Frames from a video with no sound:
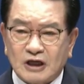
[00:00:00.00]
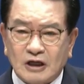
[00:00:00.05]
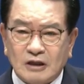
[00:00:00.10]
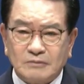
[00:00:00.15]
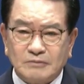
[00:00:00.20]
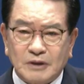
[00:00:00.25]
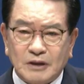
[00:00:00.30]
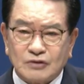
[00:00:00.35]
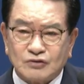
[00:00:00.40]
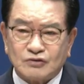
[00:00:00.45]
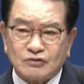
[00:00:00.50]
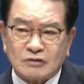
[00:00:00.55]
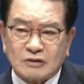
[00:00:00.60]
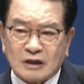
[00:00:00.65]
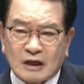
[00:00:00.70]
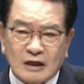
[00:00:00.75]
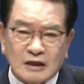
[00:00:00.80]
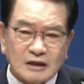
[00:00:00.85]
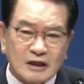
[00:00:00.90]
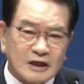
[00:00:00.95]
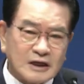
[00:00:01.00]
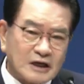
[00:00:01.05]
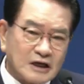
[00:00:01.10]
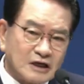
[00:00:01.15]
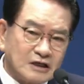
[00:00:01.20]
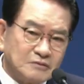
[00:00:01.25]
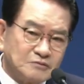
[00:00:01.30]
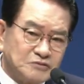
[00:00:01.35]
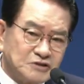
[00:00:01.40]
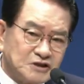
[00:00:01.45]
of possessing all
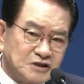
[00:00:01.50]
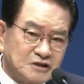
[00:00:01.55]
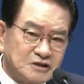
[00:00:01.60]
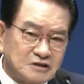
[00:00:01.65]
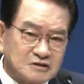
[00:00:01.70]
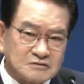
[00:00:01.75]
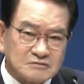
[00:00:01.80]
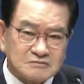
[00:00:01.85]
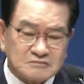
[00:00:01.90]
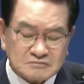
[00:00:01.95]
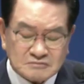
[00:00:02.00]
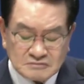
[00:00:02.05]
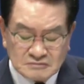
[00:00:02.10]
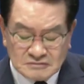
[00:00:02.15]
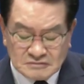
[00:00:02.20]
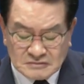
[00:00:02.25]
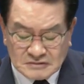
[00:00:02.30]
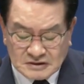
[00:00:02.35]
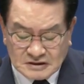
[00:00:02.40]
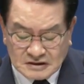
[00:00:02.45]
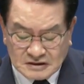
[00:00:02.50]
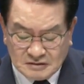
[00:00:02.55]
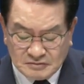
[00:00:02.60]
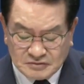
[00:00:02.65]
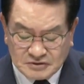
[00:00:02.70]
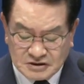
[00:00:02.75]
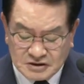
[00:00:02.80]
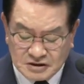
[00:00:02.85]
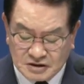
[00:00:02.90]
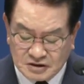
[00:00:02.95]
the nations and
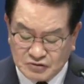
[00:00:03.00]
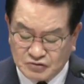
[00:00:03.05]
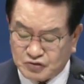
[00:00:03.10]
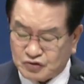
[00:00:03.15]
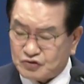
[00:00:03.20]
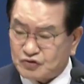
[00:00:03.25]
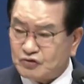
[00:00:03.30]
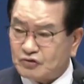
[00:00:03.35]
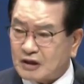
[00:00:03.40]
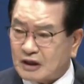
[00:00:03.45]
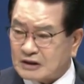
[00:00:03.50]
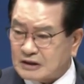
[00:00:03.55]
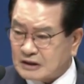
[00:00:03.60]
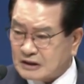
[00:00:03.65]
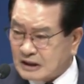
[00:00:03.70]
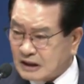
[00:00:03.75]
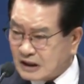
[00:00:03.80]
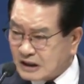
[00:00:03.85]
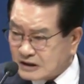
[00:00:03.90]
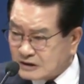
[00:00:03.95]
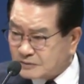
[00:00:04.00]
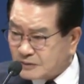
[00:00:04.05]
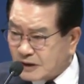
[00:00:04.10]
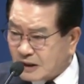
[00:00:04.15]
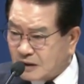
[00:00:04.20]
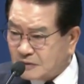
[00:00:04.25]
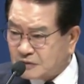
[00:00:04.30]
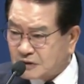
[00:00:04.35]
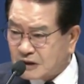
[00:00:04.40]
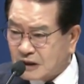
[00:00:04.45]
tasting the true joy of
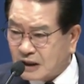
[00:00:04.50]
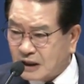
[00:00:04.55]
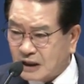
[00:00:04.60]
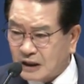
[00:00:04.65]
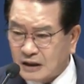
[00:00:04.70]
following